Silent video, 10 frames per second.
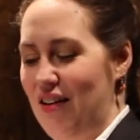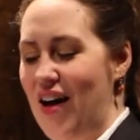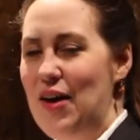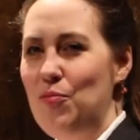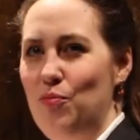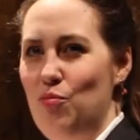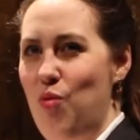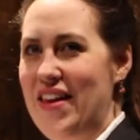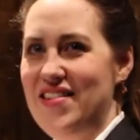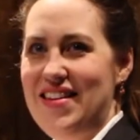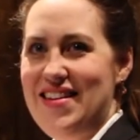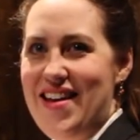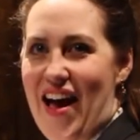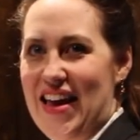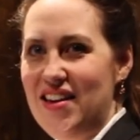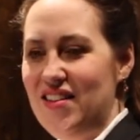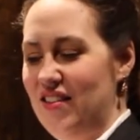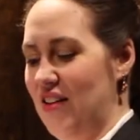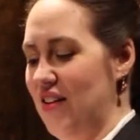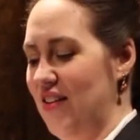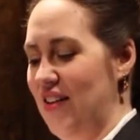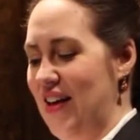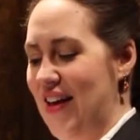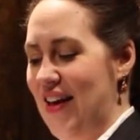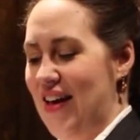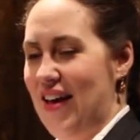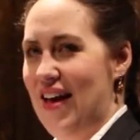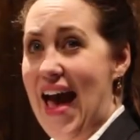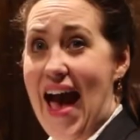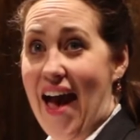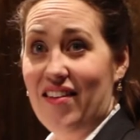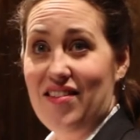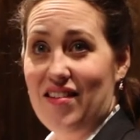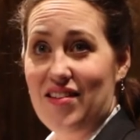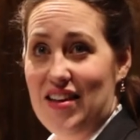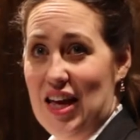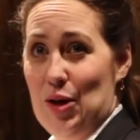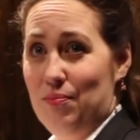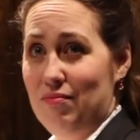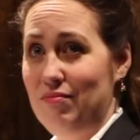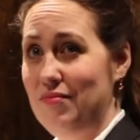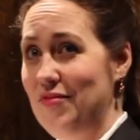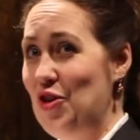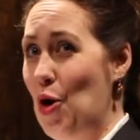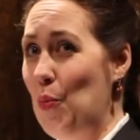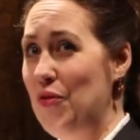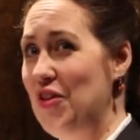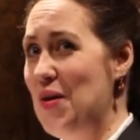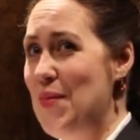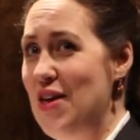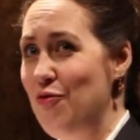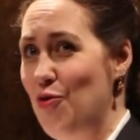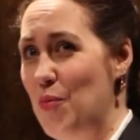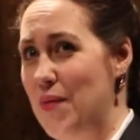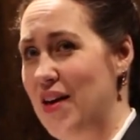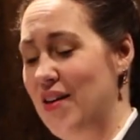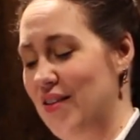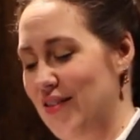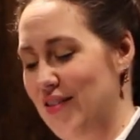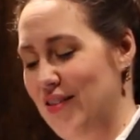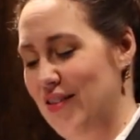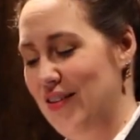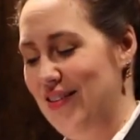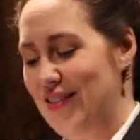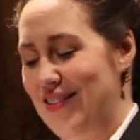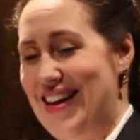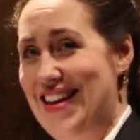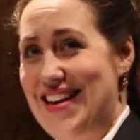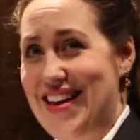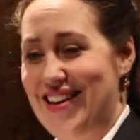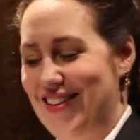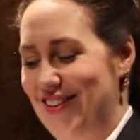I went at night and asked him to open the committee for me. And he did.